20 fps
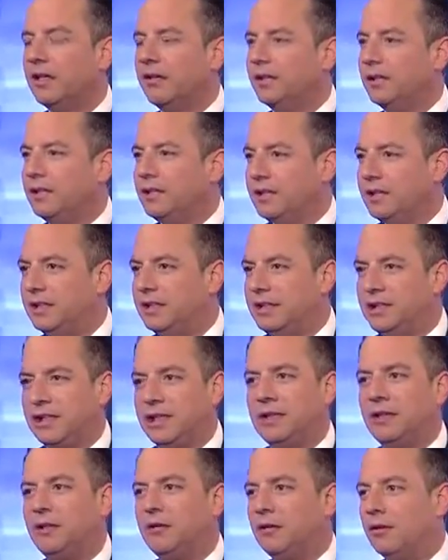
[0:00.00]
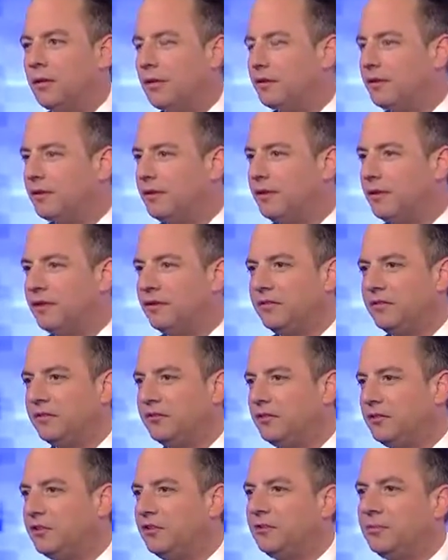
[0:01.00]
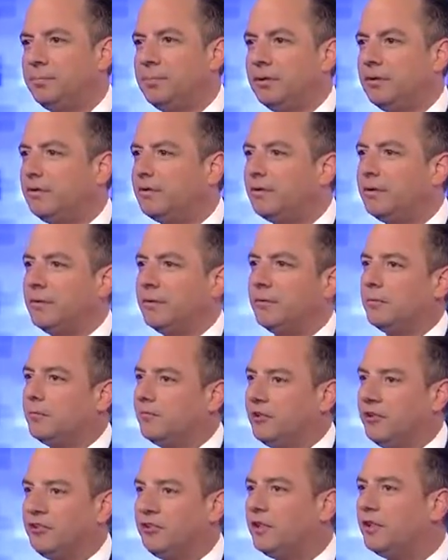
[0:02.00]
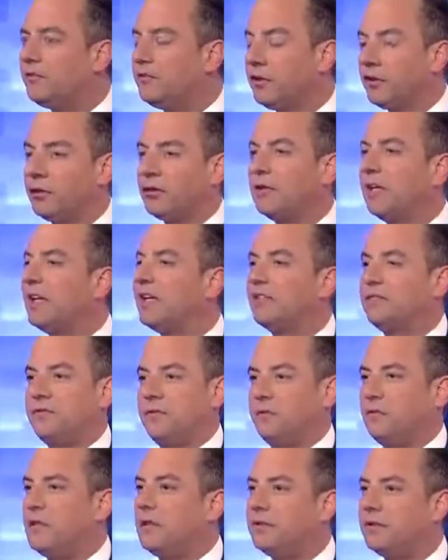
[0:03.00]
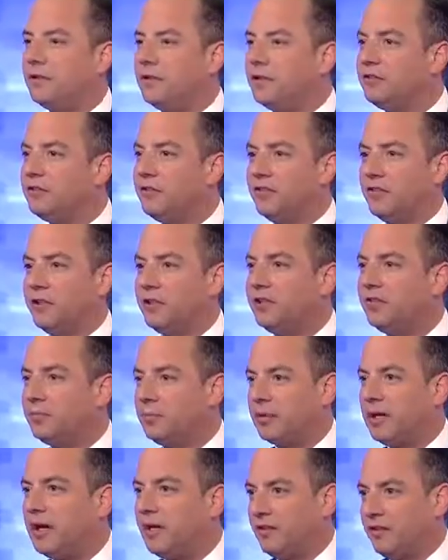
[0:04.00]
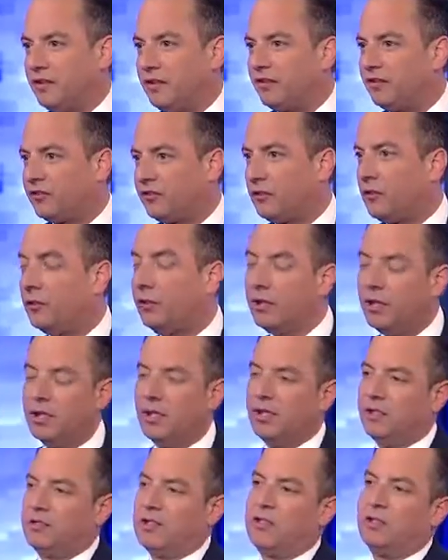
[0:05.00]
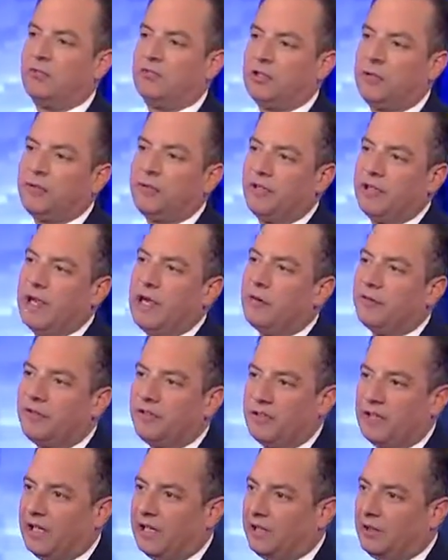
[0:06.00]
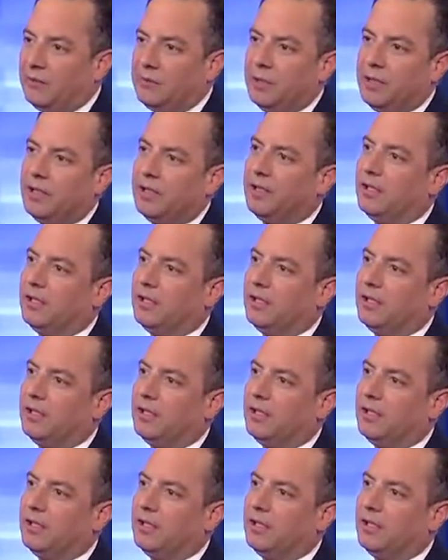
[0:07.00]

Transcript: The detail, all the things that she's been, you know, she's lived her life around the legislative process. So Donald Trump's an outsider.